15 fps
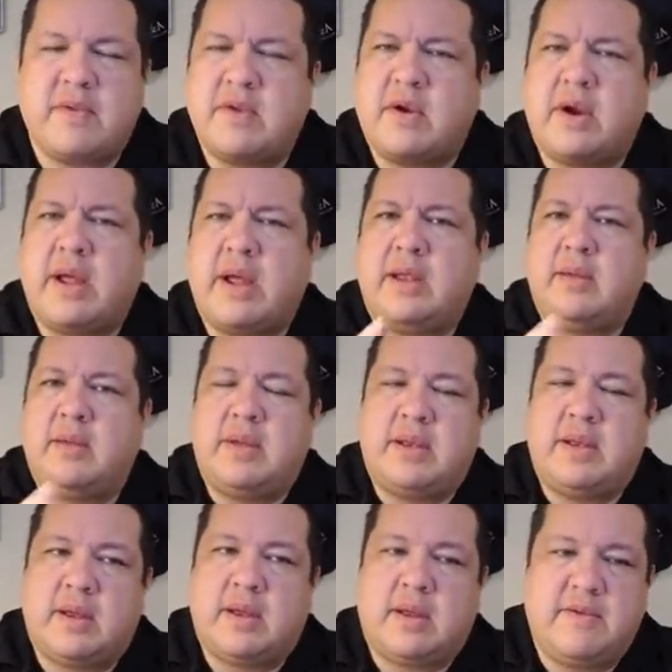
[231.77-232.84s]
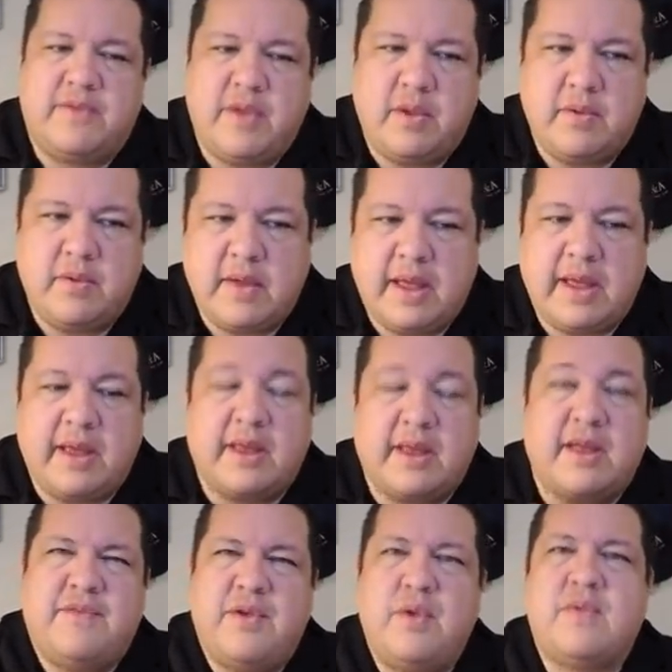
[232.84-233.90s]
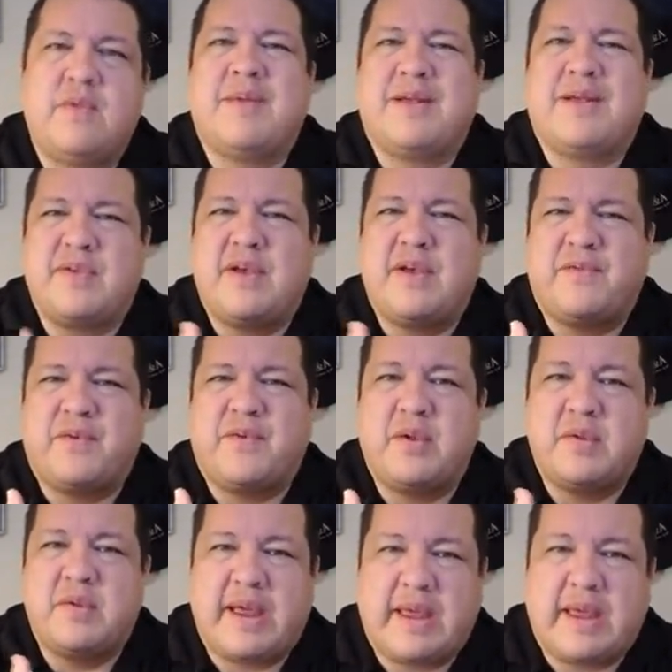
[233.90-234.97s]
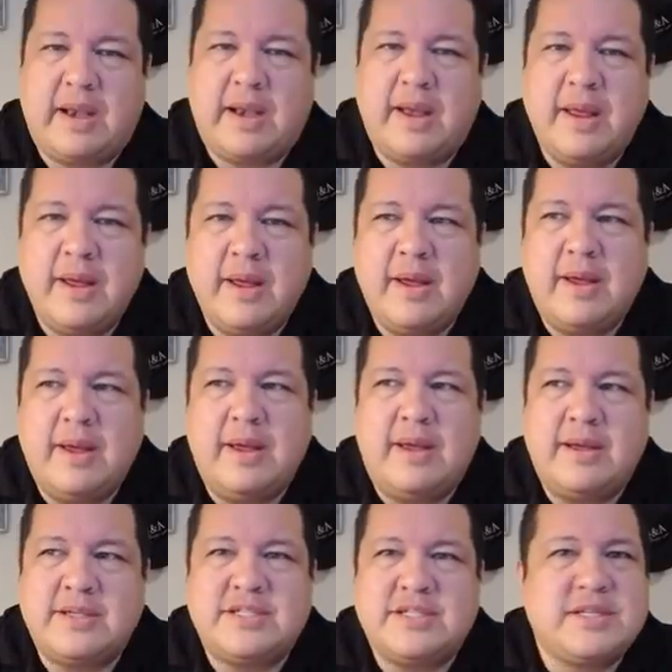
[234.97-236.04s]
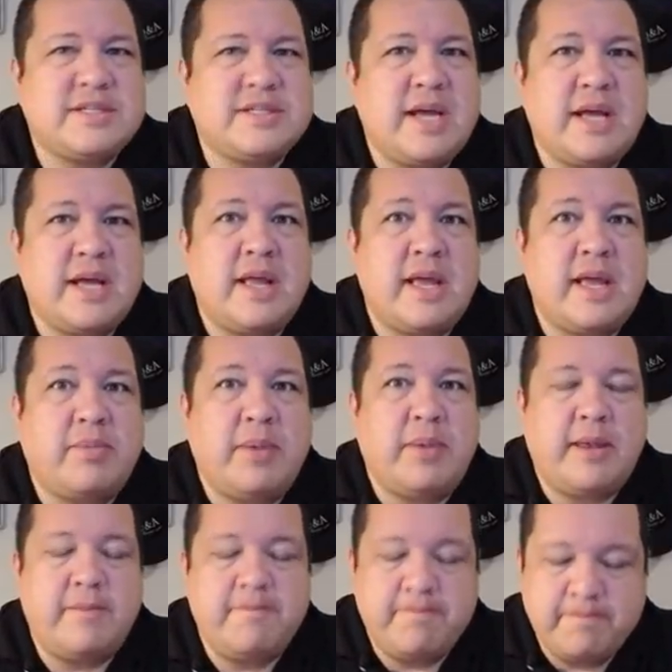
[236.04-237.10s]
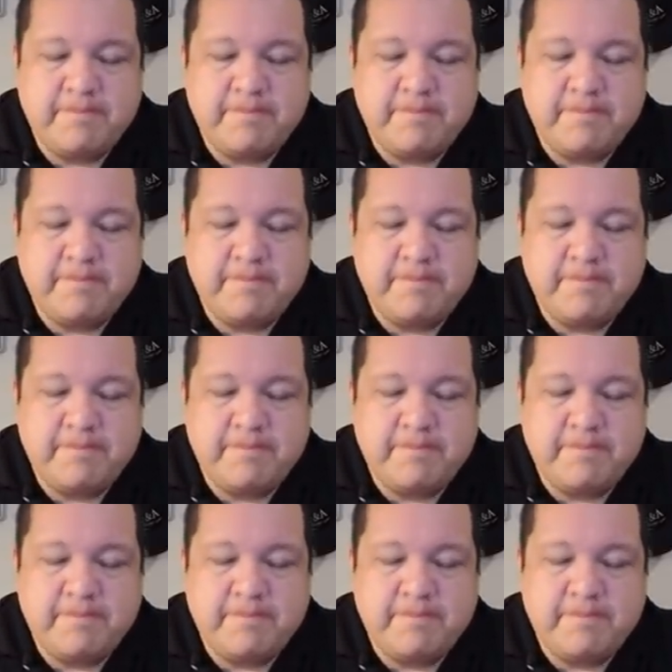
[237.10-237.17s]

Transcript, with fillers: Sorry, I didn't mean to confuse you. I confused myself for a second, and it's just not like me.